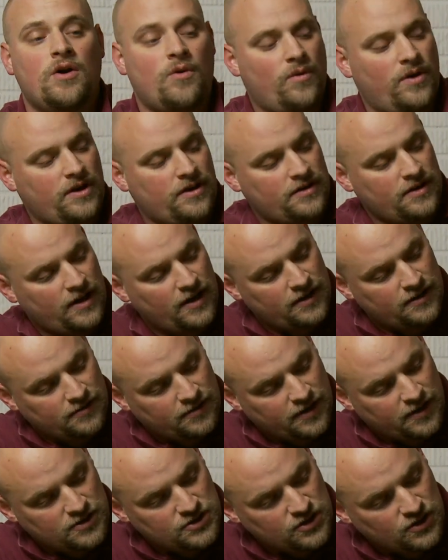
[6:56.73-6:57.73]
when you're
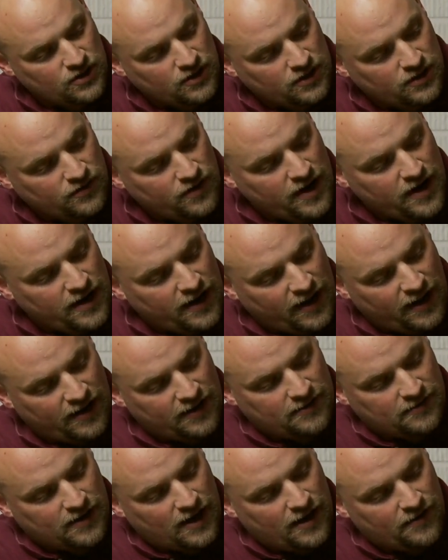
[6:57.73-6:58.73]
done, it should look great,
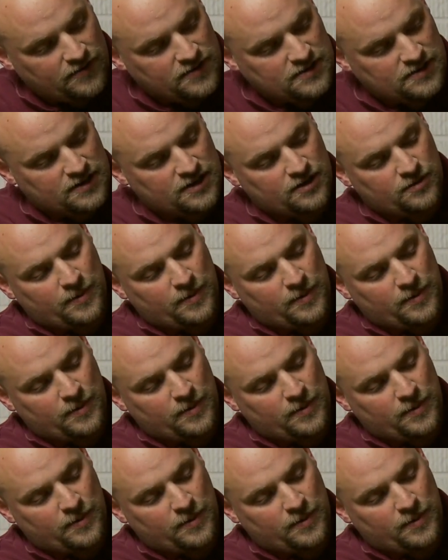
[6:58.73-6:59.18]
and obviously